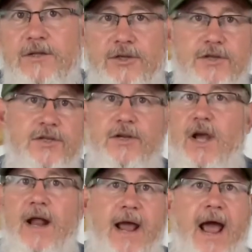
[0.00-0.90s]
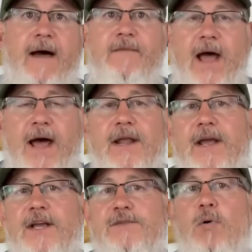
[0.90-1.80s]
just so you kind of have that
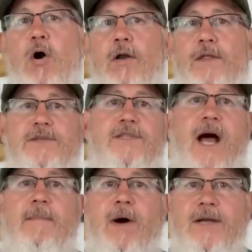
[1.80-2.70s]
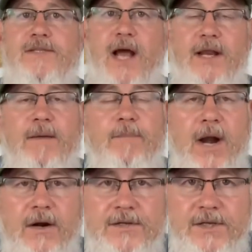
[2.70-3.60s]
as part of the side-by-side
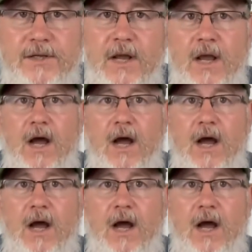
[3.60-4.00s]
comparison.